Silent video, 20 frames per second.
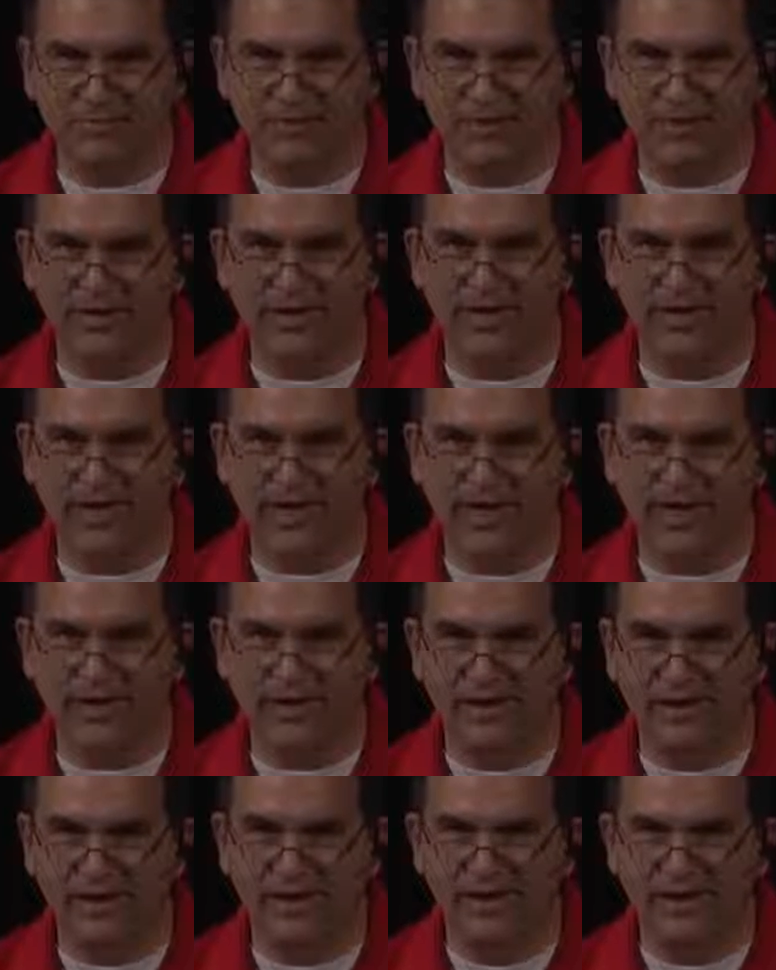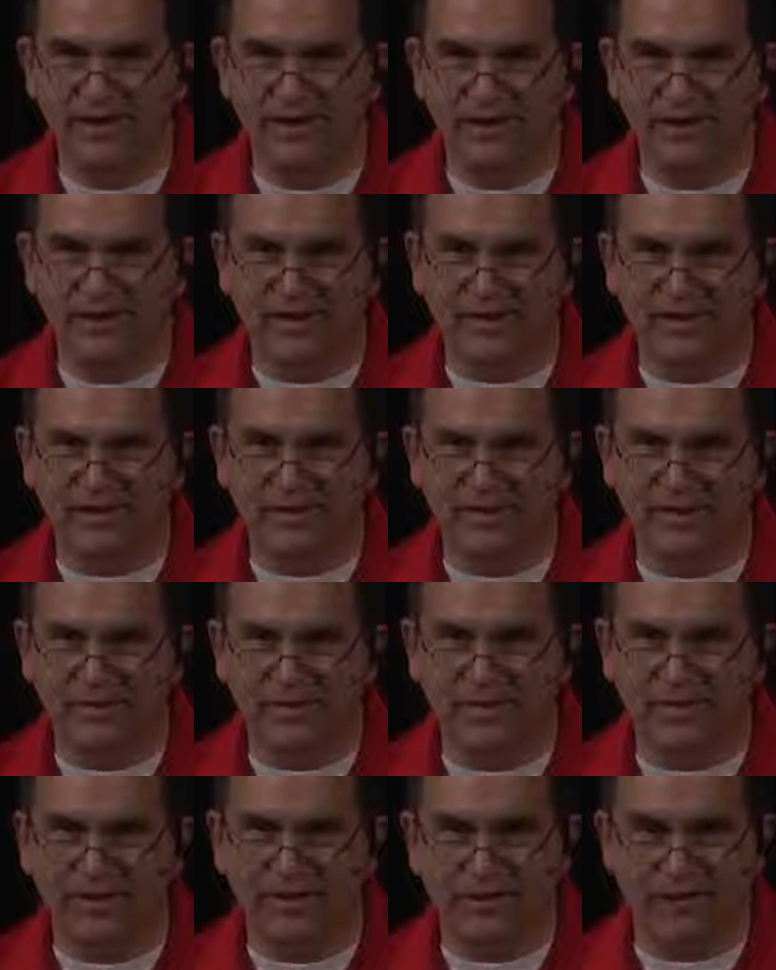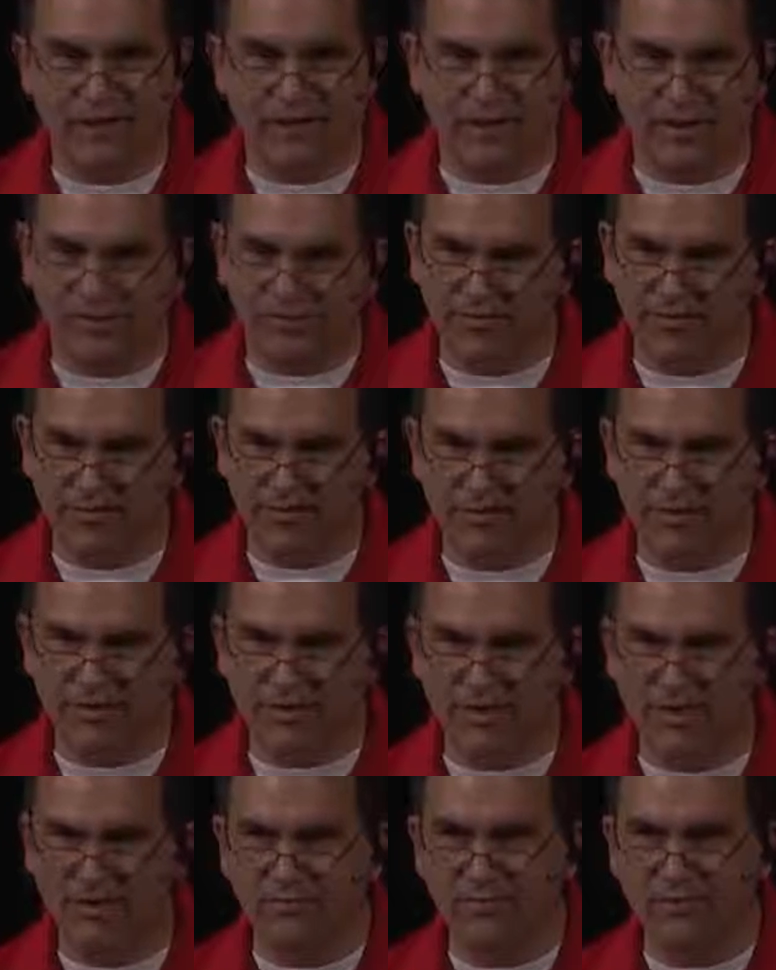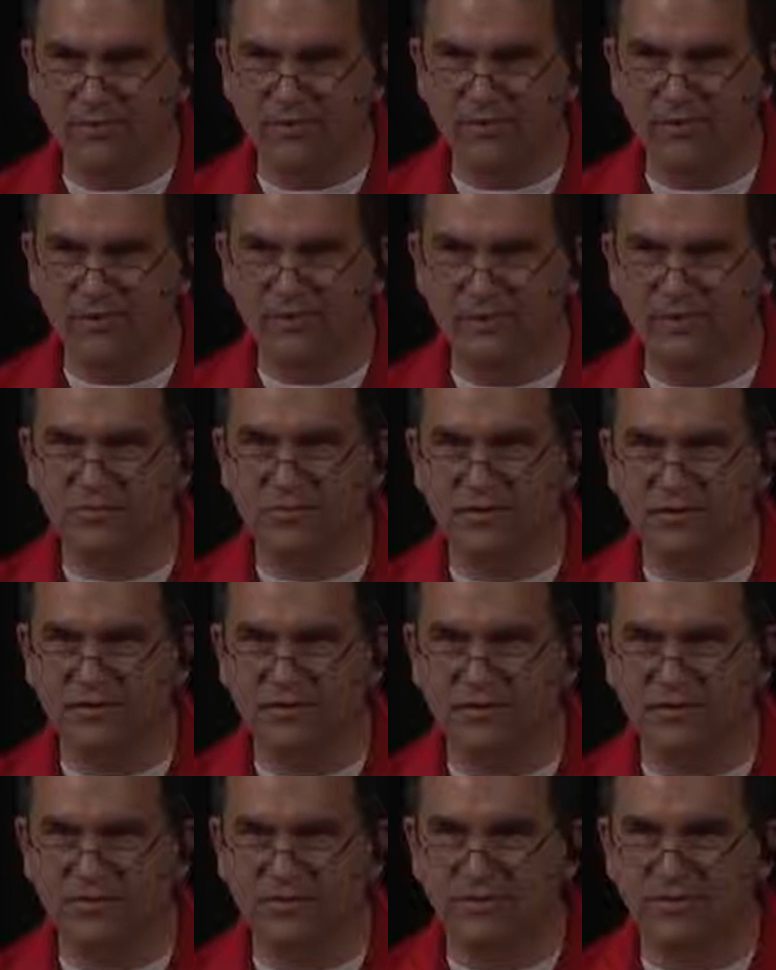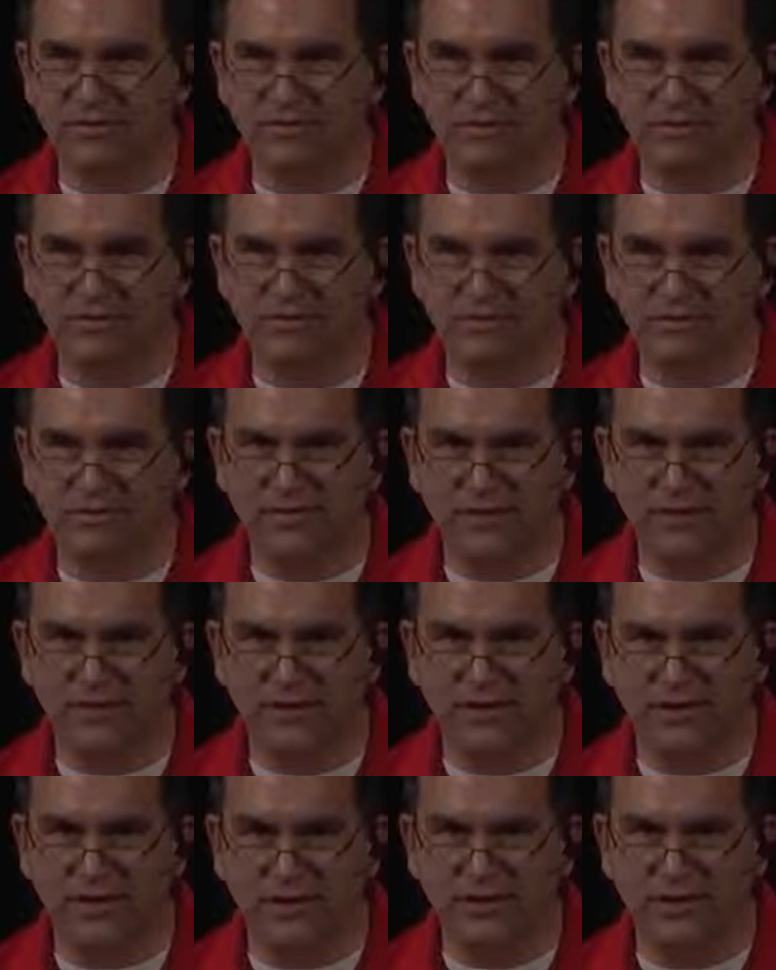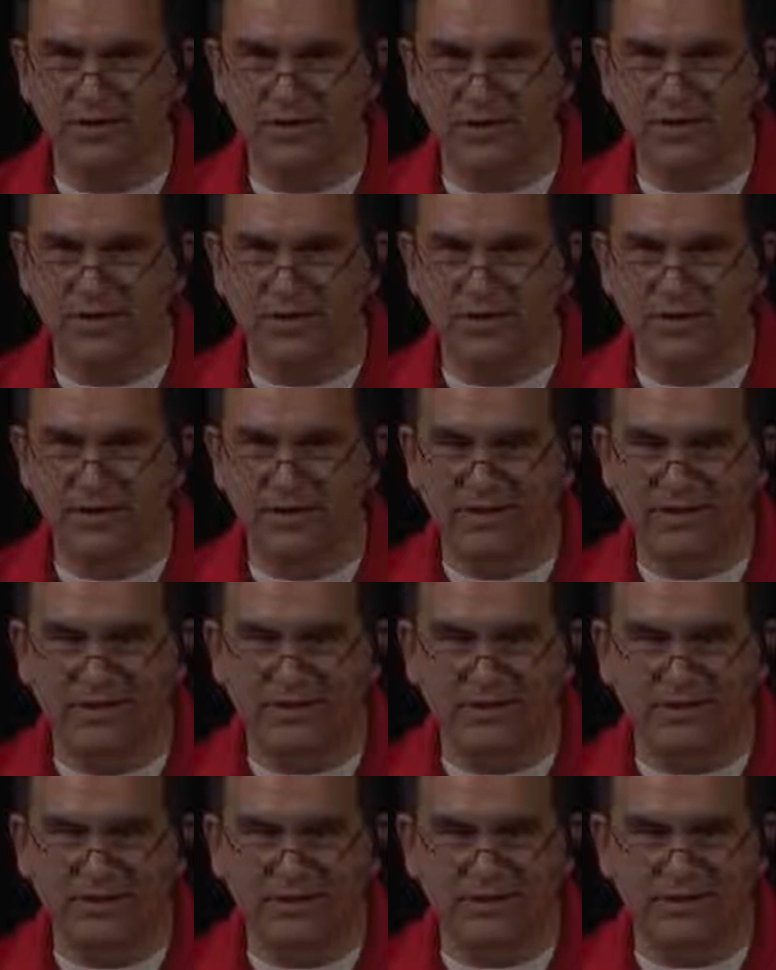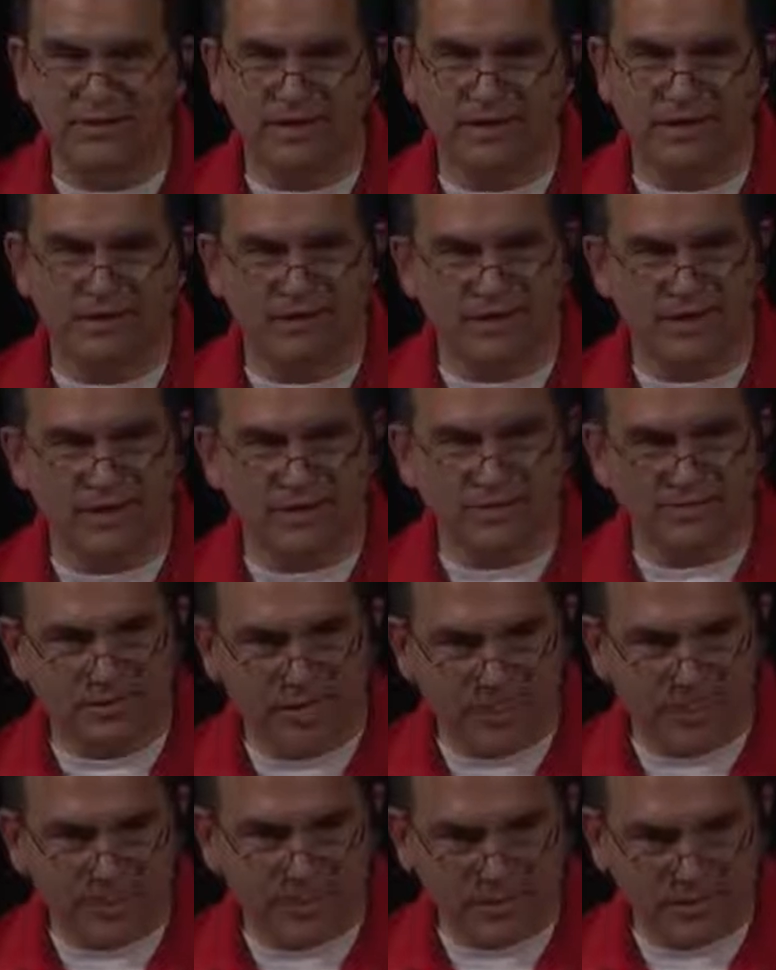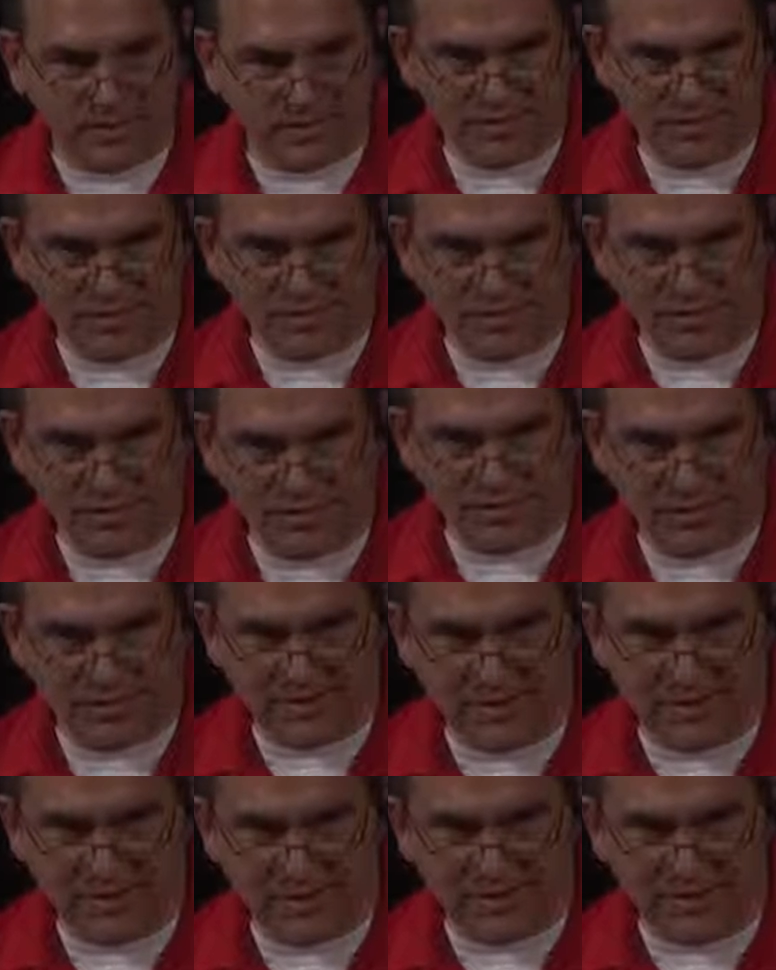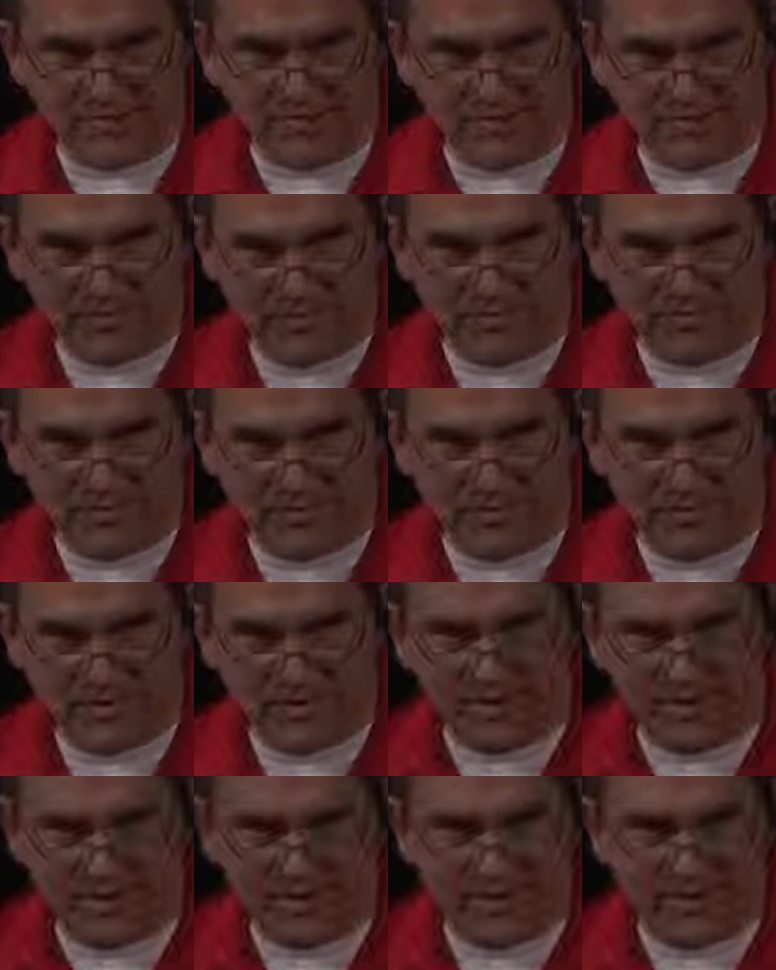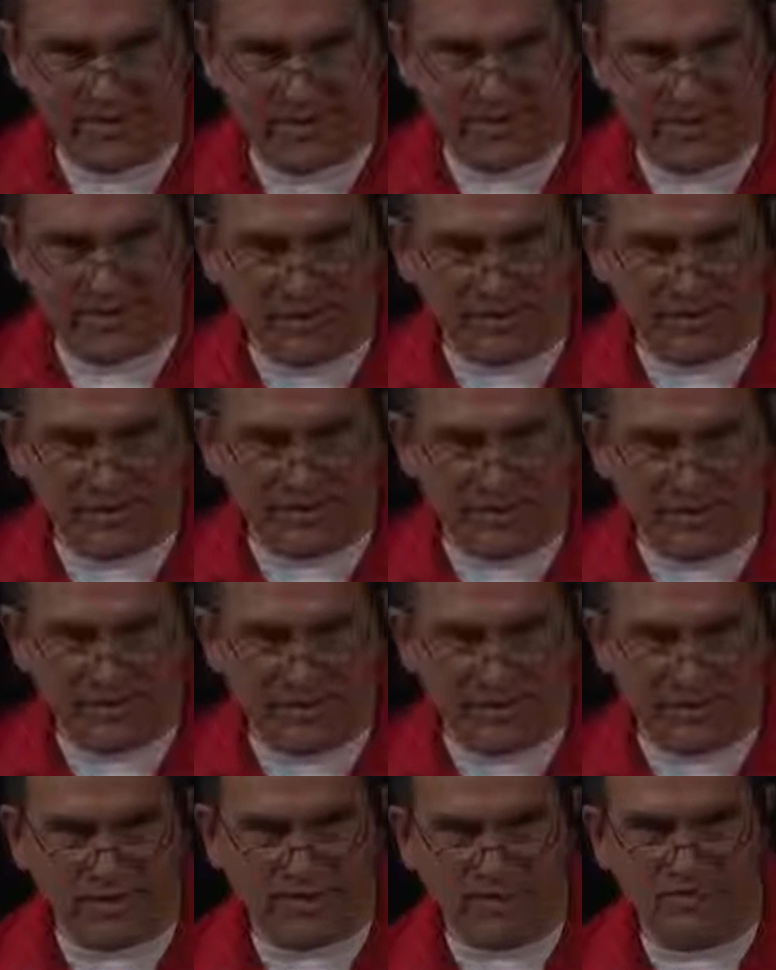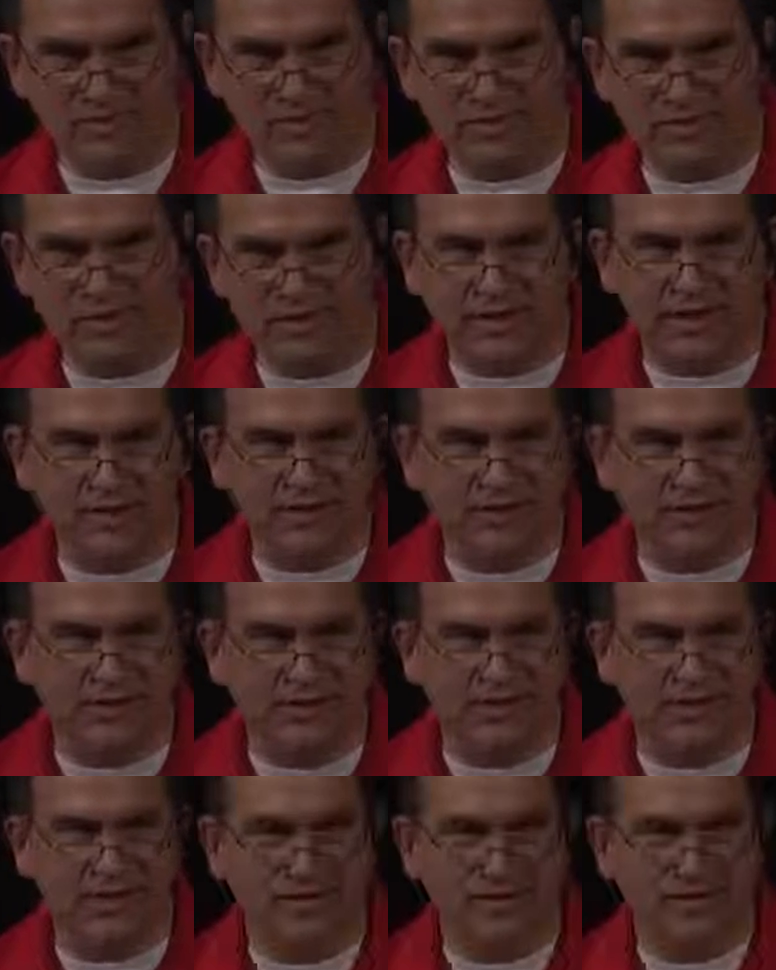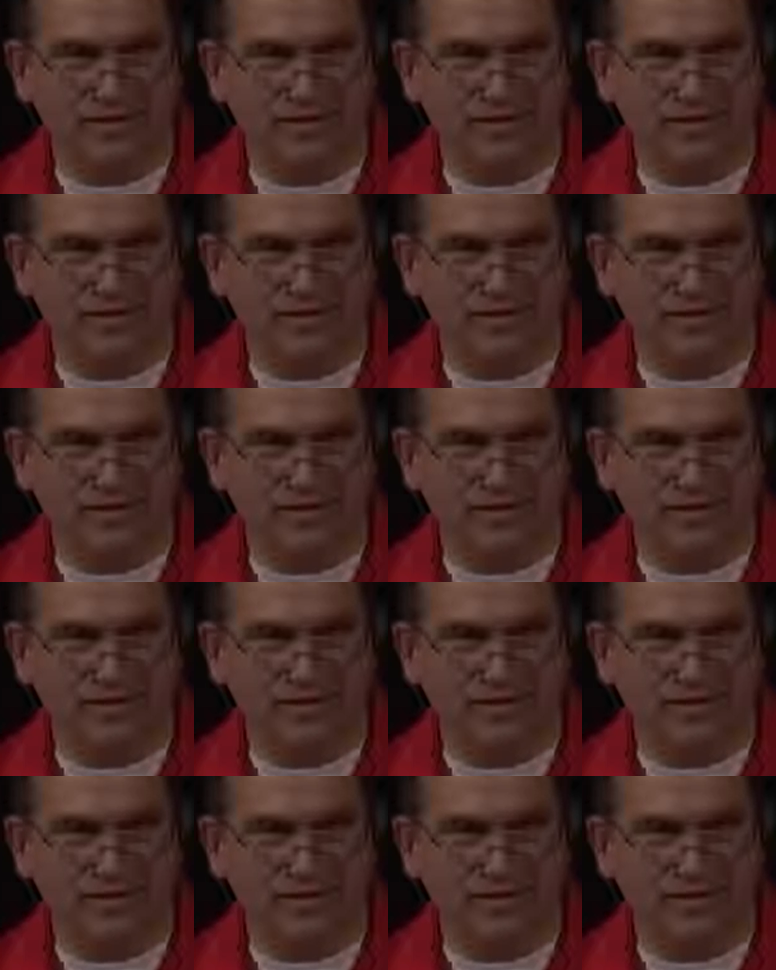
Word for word: So I did that, and uh, we had led off the first conference. I was the president for the first year. Uh, second year, Kevin Christensen, if you can stand up. He was the president for the second year.